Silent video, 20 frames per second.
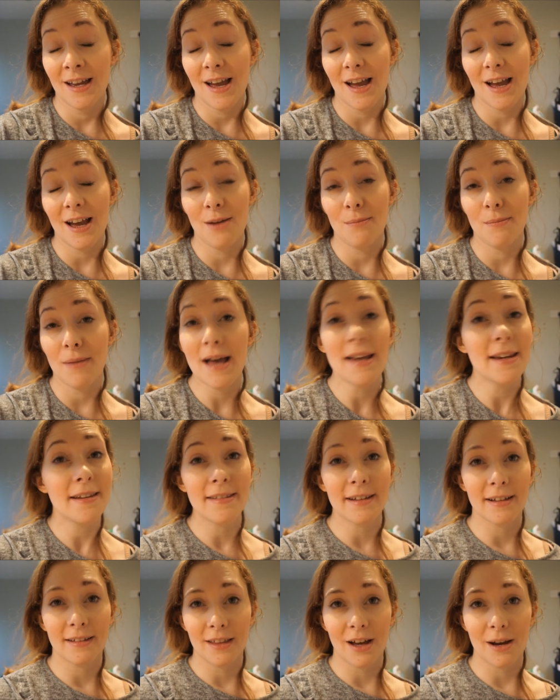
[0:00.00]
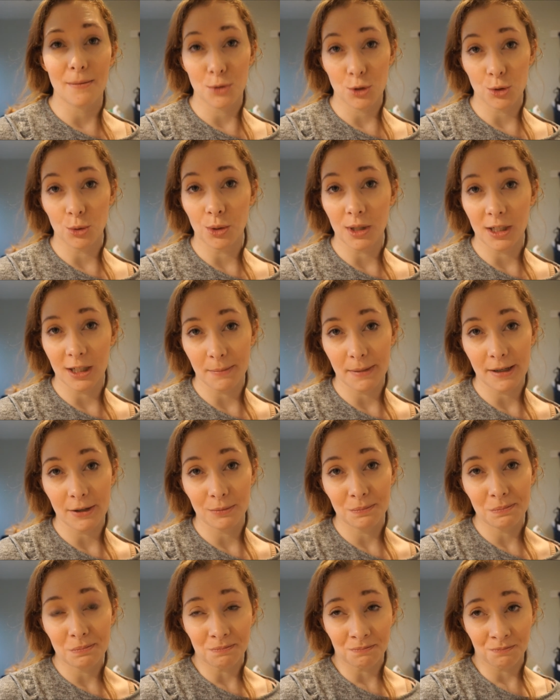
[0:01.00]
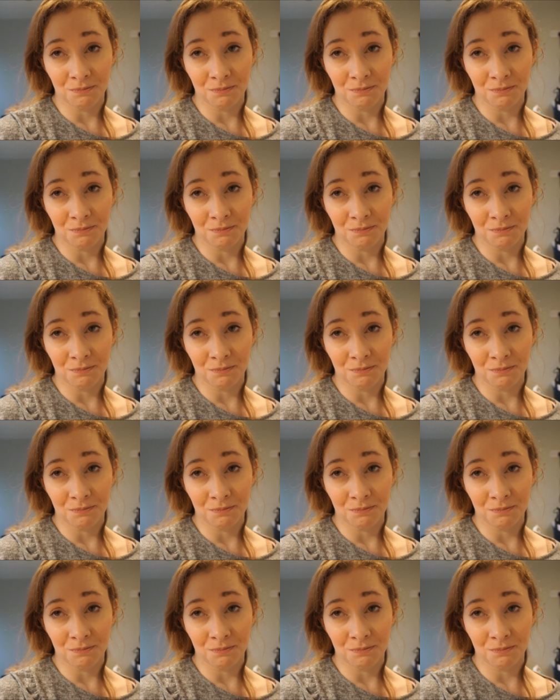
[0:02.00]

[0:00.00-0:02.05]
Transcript: anything that I'm talking about.